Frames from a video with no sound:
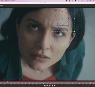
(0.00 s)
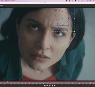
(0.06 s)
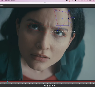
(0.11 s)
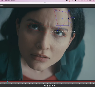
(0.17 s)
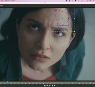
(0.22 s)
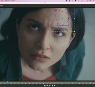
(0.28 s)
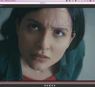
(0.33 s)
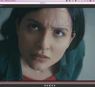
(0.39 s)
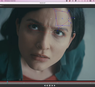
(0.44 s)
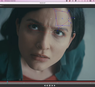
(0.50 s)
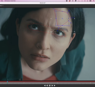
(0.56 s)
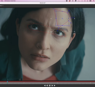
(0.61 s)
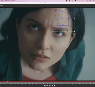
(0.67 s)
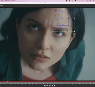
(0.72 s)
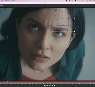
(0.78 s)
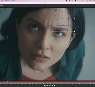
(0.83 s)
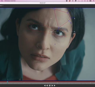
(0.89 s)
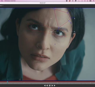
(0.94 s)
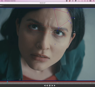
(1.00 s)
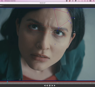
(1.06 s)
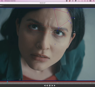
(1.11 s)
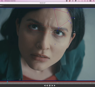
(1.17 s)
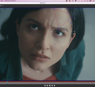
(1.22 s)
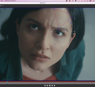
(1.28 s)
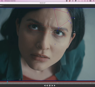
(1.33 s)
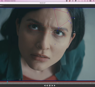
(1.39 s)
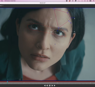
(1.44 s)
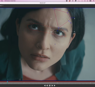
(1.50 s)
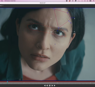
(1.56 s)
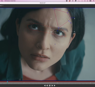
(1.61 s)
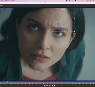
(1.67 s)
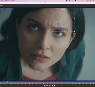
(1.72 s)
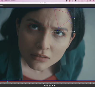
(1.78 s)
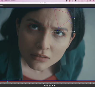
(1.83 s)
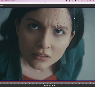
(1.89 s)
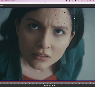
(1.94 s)

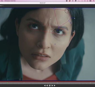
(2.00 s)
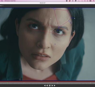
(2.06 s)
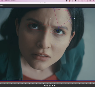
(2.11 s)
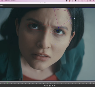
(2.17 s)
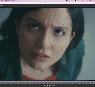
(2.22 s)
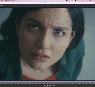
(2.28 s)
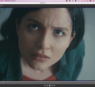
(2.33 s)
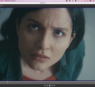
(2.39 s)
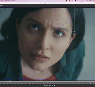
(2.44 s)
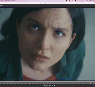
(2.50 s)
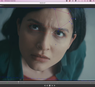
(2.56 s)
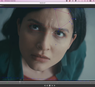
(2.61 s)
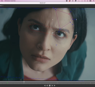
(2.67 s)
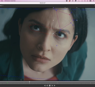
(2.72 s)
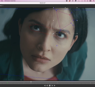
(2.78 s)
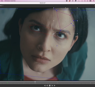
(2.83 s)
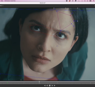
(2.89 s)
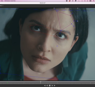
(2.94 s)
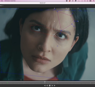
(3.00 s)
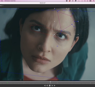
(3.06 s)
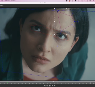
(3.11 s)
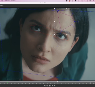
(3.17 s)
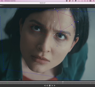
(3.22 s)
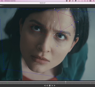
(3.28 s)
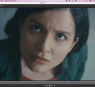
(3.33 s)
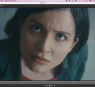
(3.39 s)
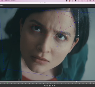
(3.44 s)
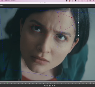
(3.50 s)
(no one is talking)